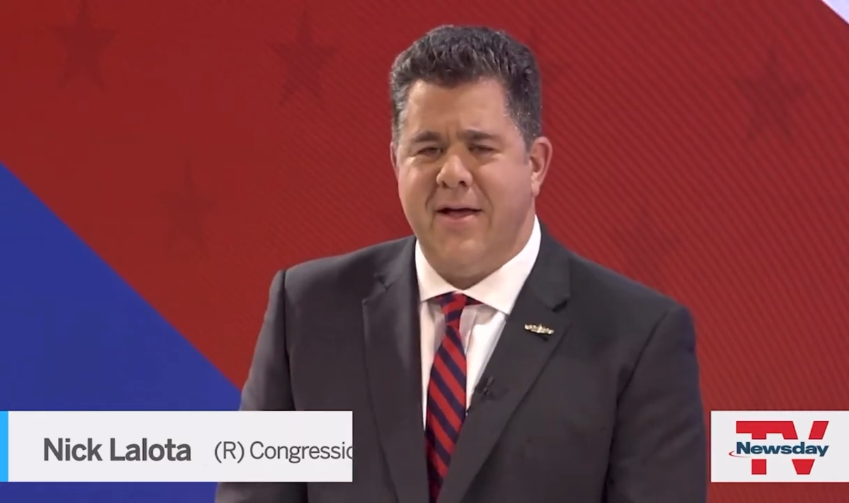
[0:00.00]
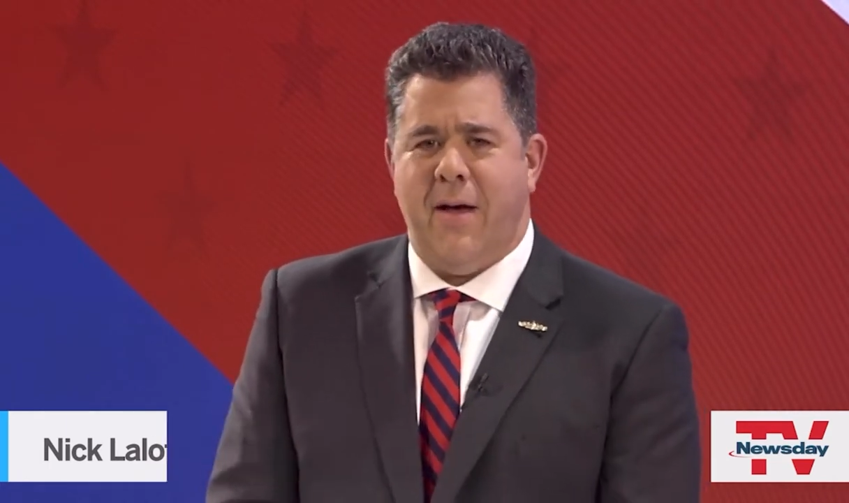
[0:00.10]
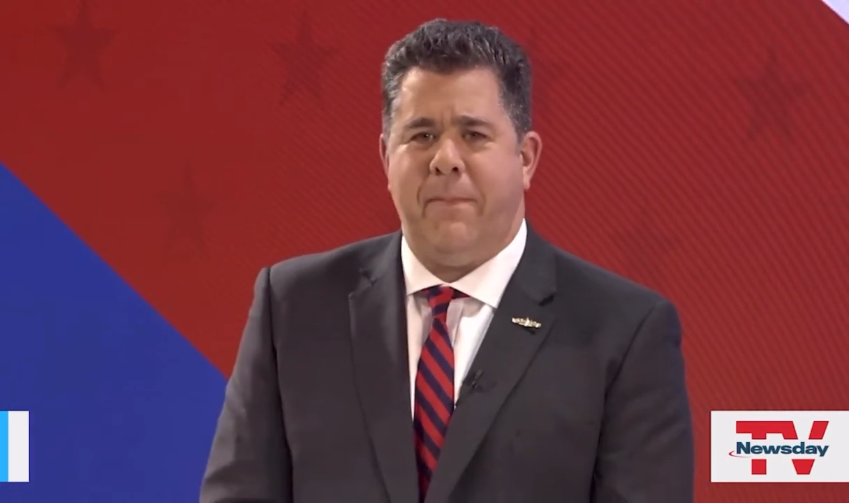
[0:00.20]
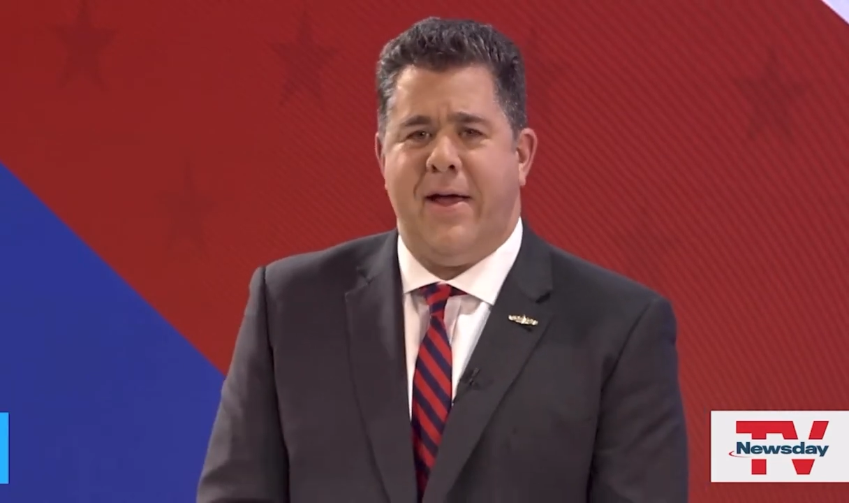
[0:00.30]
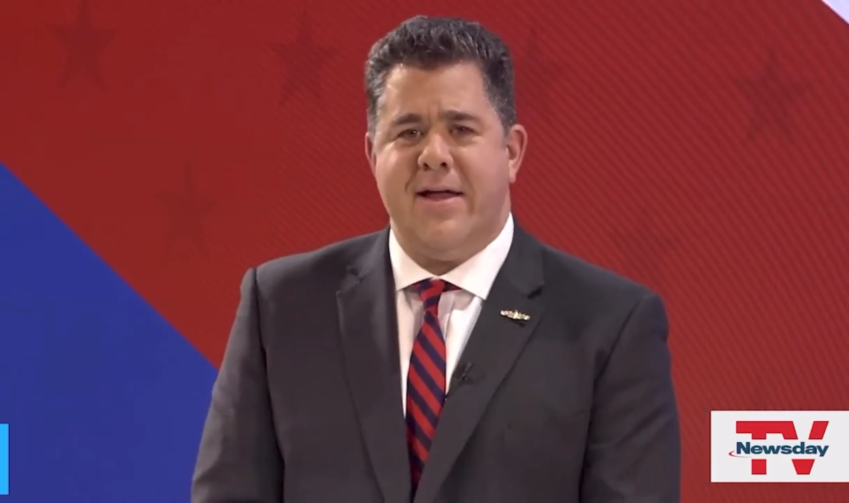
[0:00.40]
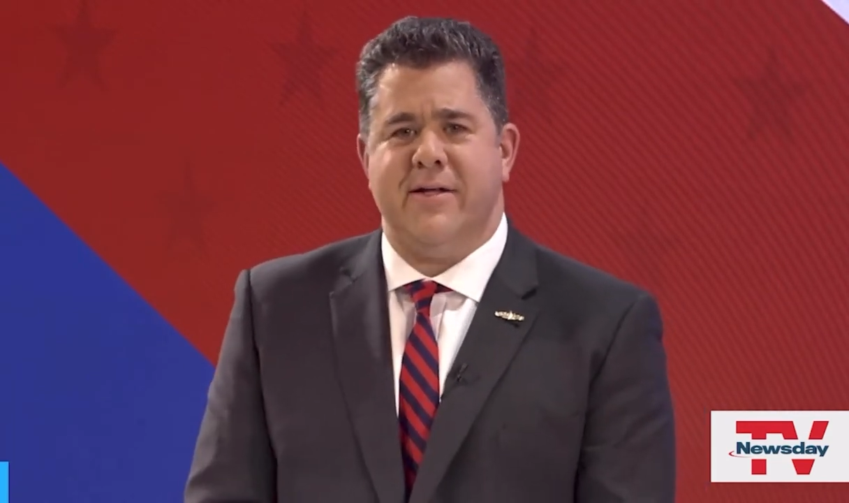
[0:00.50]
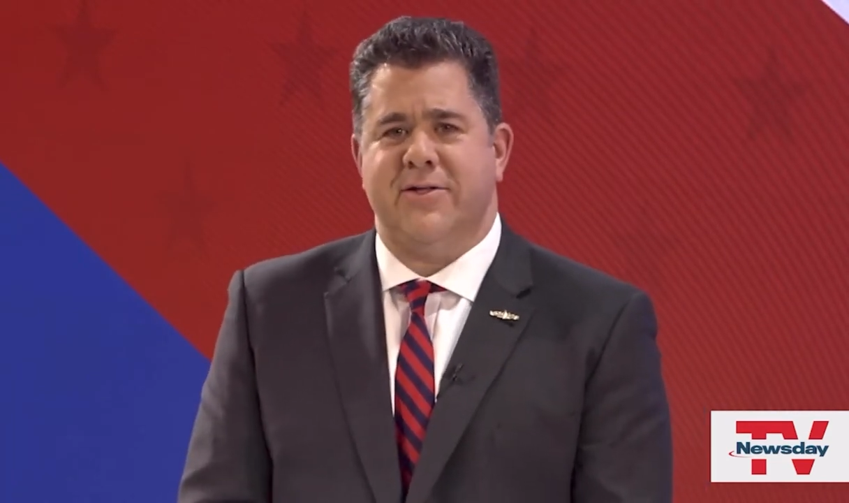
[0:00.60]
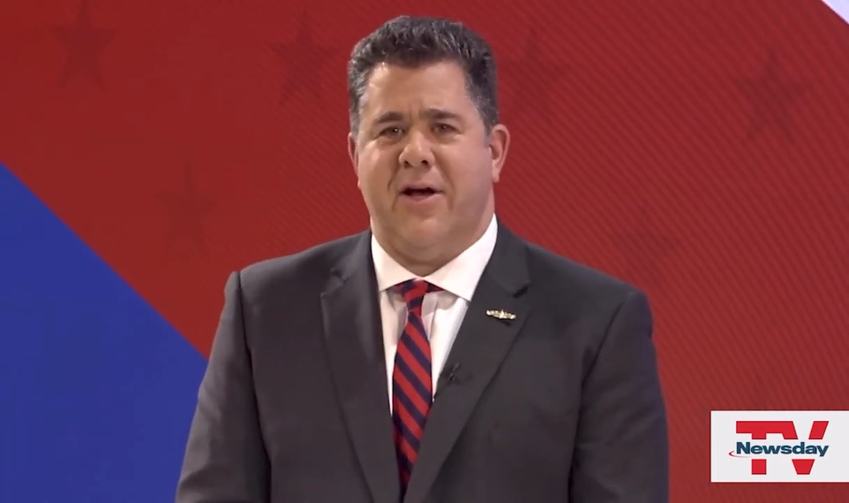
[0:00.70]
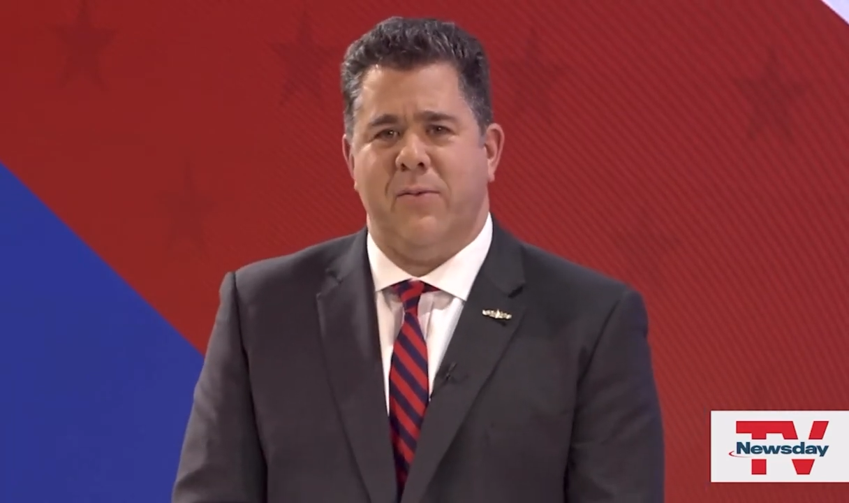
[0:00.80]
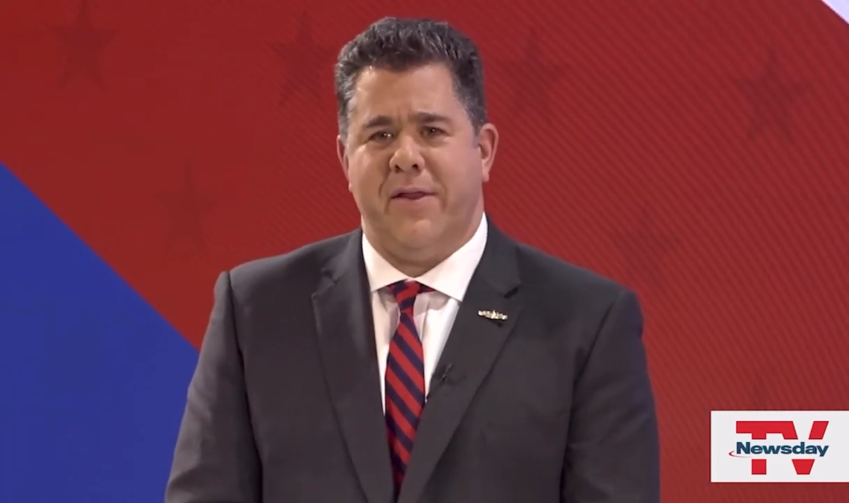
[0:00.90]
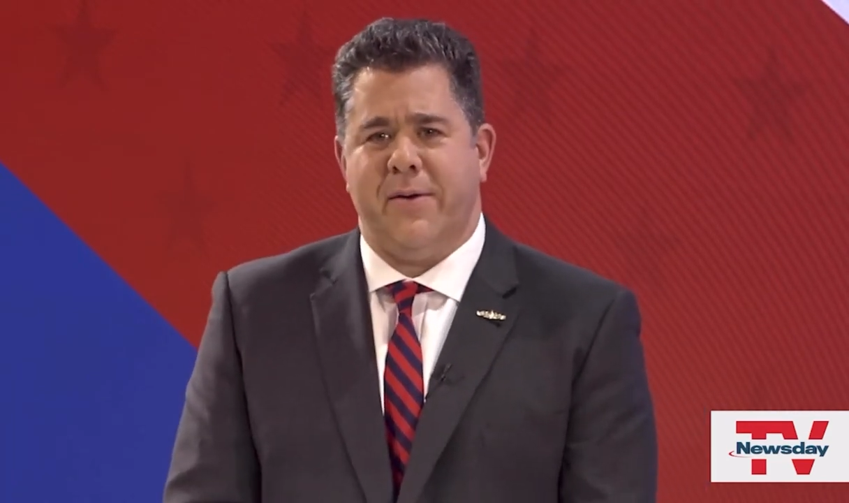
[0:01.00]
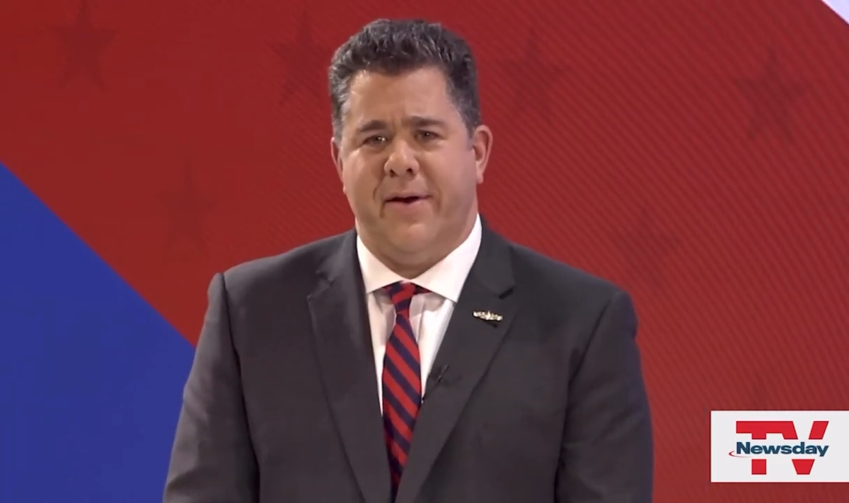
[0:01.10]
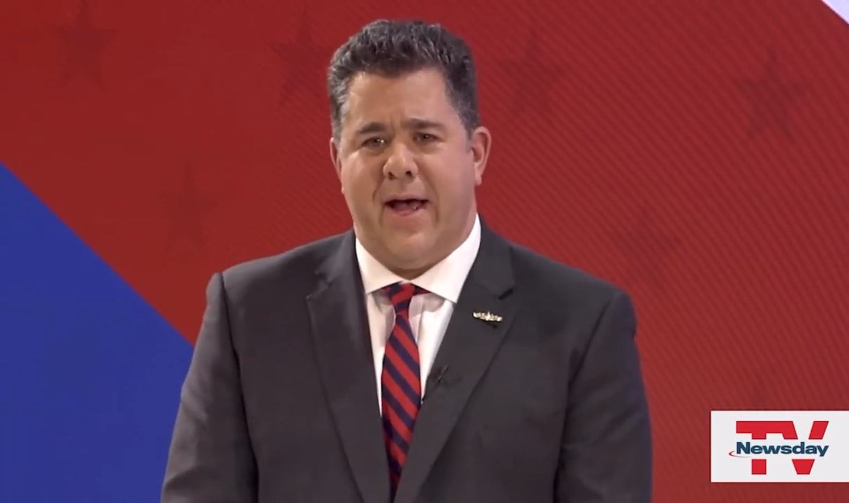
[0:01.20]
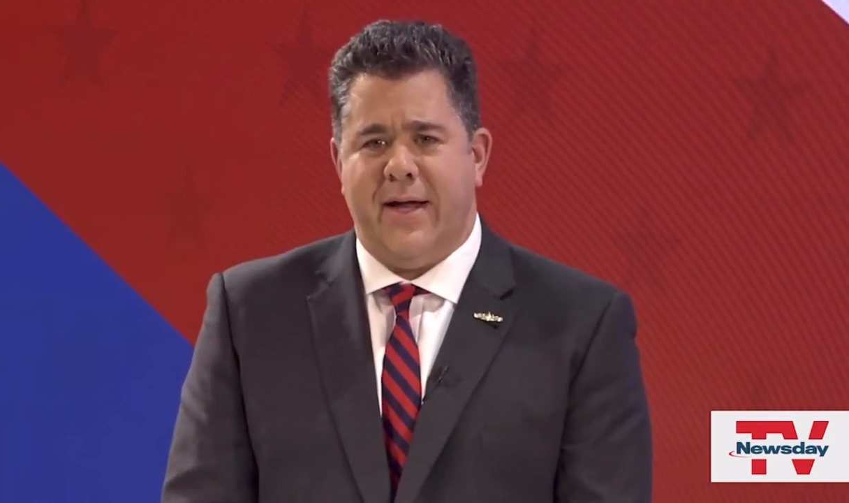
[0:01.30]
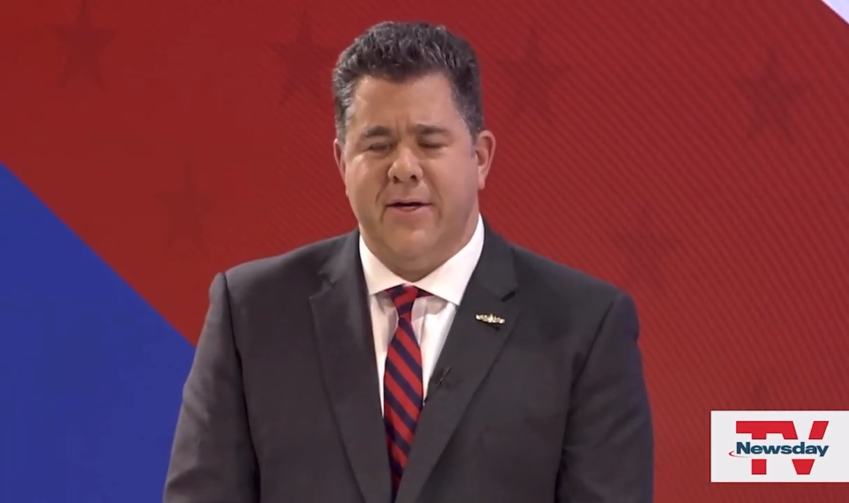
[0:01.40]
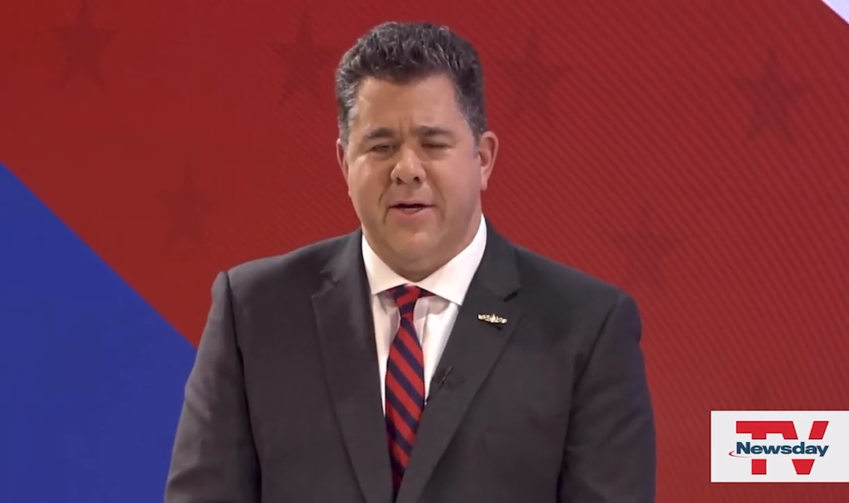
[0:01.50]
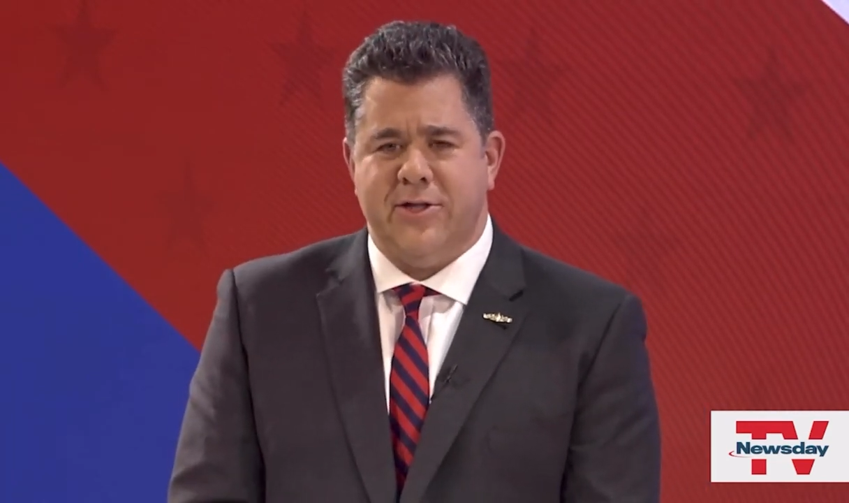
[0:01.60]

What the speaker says: opinions on whether or not